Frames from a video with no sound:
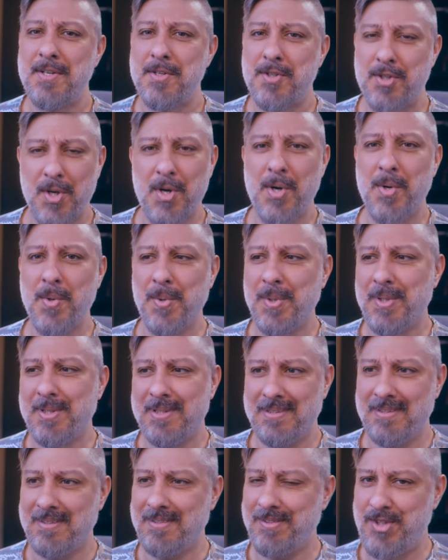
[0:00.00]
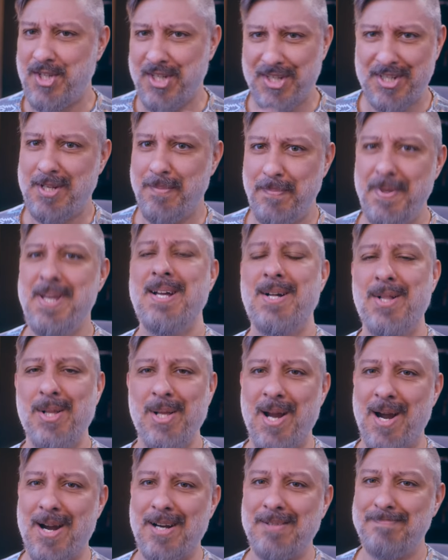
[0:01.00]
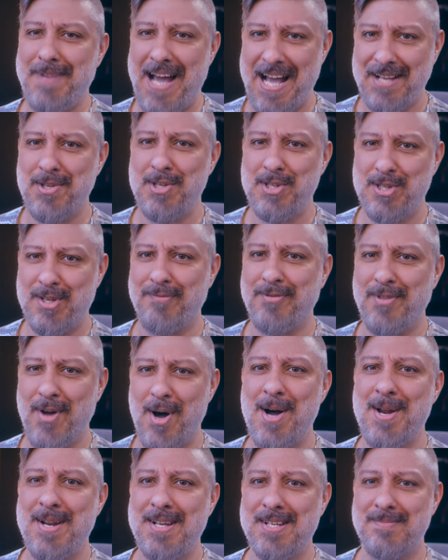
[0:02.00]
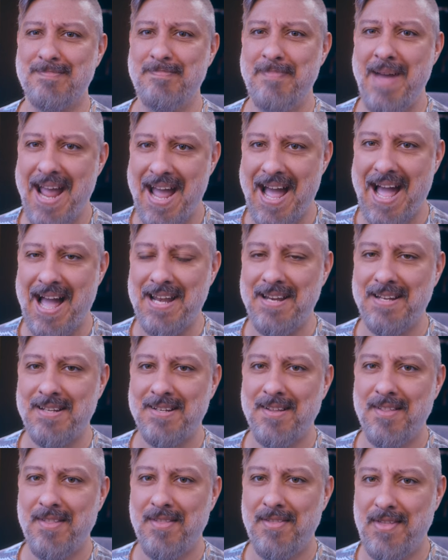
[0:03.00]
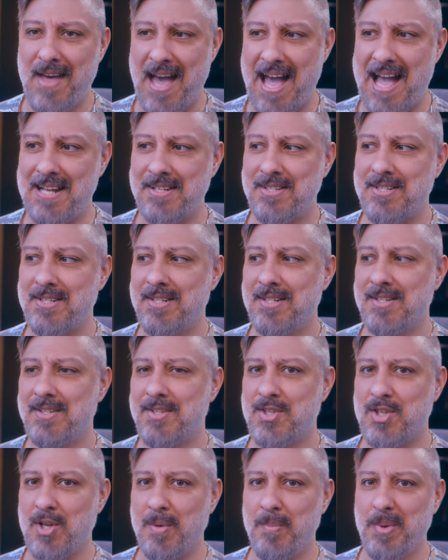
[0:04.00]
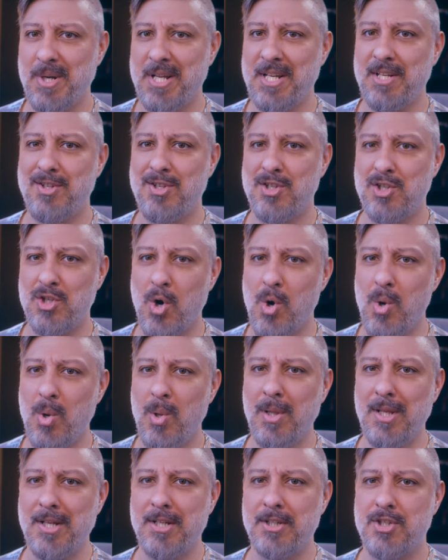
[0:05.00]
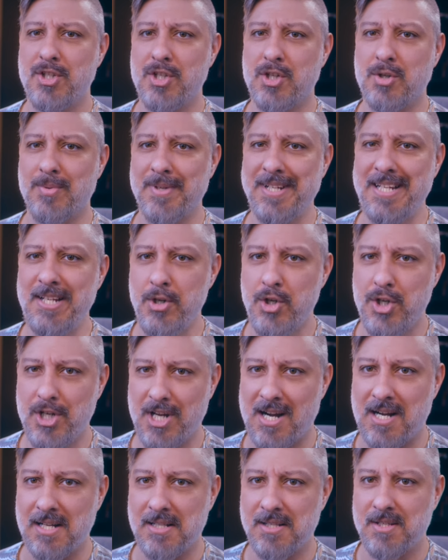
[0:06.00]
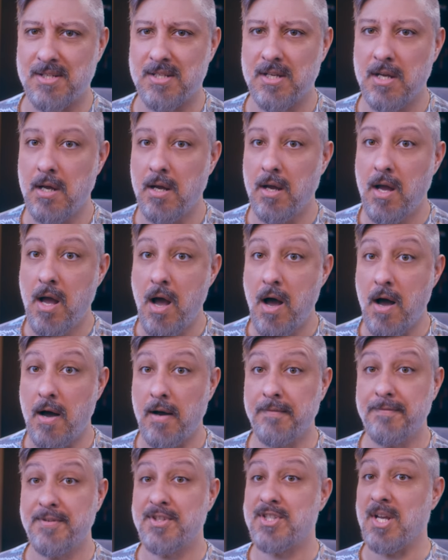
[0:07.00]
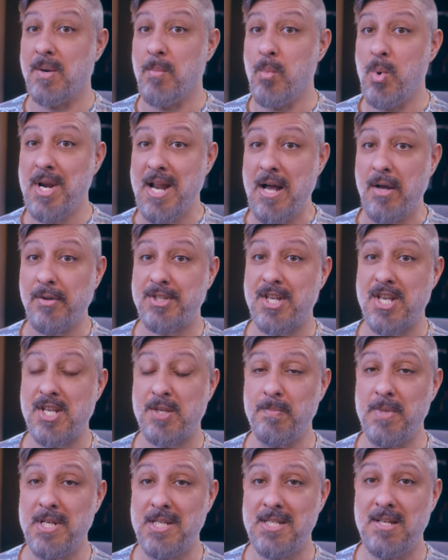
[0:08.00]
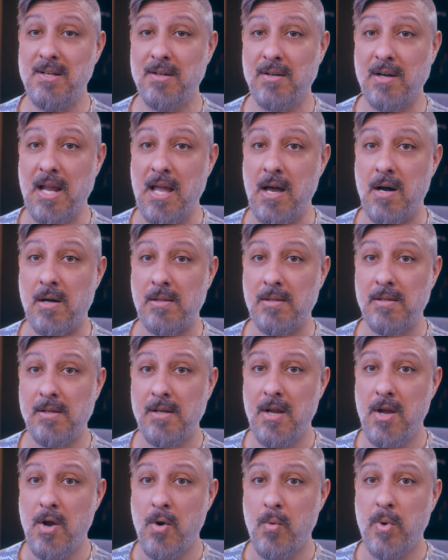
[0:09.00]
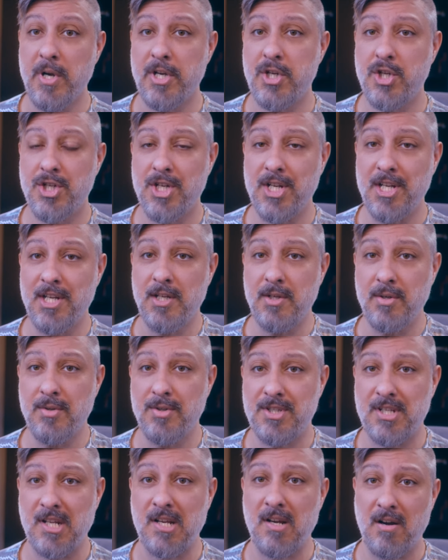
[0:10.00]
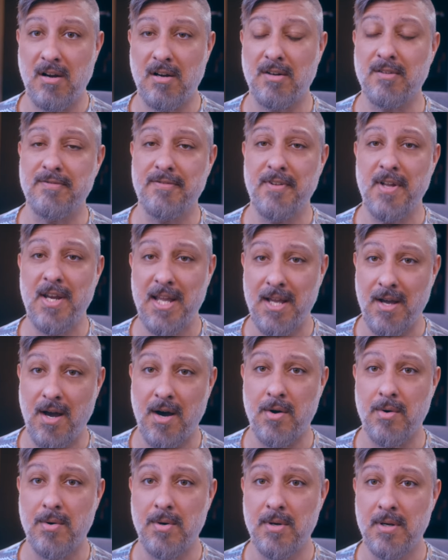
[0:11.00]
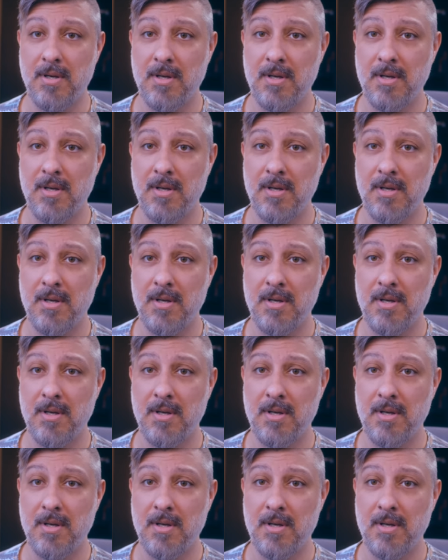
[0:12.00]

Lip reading: So, just to be clear, Essence of Thought is mad that somebody stole screenshots of someone else's material, which she used in her video,